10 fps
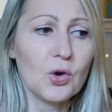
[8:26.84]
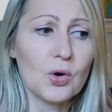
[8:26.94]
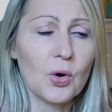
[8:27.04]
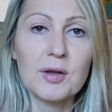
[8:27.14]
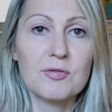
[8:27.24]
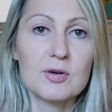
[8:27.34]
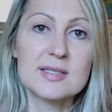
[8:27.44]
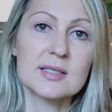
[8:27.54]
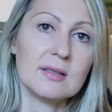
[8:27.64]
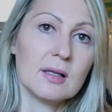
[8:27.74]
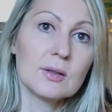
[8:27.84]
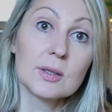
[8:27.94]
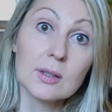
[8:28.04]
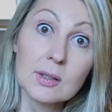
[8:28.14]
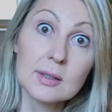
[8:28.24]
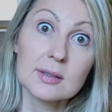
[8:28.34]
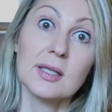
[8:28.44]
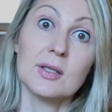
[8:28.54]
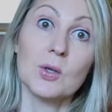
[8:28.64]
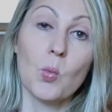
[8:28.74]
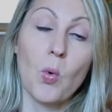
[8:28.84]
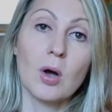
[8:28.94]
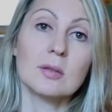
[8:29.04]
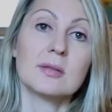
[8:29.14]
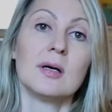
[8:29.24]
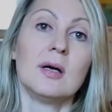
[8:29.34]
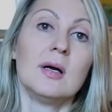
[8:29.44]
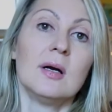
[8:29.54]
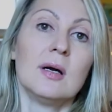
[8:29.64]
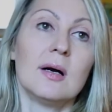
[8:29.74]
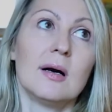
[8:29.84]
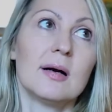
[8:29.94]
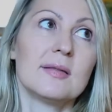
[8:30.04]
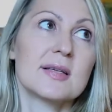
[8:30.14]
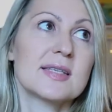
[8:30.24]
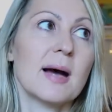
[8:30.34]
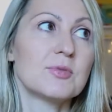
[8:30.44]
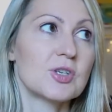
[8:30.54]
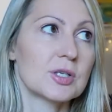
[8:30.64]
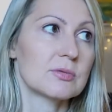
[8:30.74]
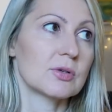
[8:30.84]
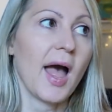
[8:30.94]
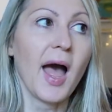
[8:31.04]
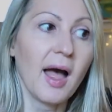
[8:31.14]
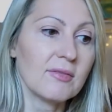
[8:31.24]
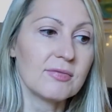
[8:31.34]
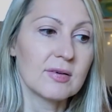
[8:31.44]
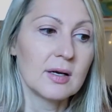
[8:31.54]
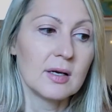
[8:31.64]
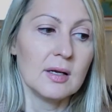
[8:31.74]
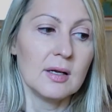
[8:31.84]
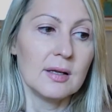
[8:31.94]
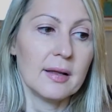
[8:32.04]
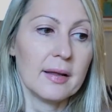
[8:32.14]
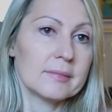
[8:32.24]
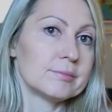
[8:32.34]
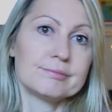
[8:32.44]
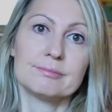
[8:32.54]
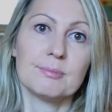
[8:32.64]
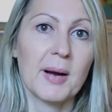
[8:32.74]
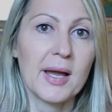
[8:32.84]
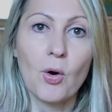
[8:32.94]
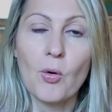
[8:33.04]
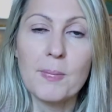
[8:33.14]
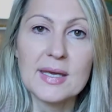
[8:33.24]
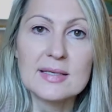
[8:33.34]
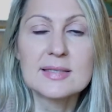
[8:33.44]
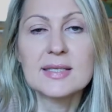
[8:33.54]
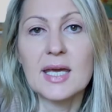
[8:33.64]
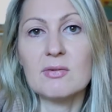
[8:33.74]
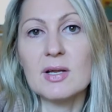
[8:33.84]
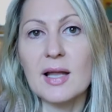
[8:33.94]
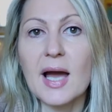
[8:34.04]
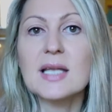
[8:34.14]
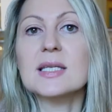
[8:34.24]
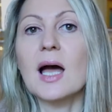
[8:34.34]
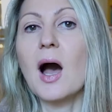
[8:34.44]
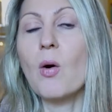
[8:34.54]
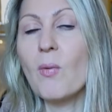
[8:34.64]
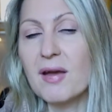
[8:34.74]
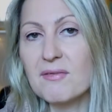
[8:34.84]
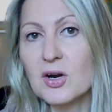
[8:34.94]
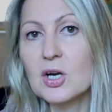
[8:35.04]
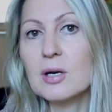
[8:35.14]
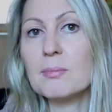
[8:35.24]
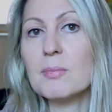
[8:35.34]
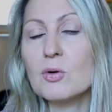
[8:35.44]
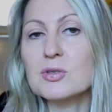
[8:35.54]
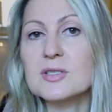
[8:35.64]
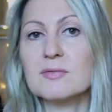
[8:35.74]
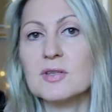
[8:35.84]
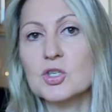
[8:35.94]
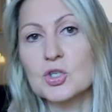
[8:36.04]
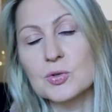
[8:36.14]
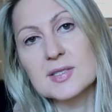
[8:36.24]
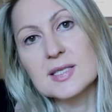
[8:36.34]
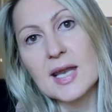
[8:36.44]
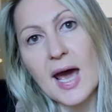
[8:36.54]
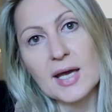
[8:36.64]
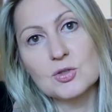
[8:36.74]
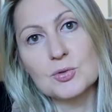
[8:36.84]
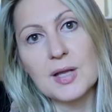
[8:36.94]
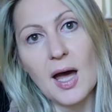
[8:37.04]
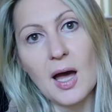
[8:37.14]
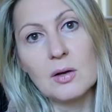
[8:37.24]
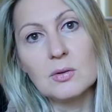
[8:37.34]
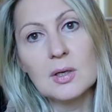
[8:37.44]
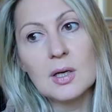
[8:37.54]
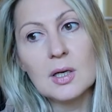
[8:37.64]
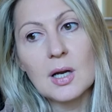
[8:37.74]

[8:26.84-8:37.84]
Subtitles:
you're going for a certain look that you want the subject to have, by all means, carry lights. However, most of the shoots that I do now,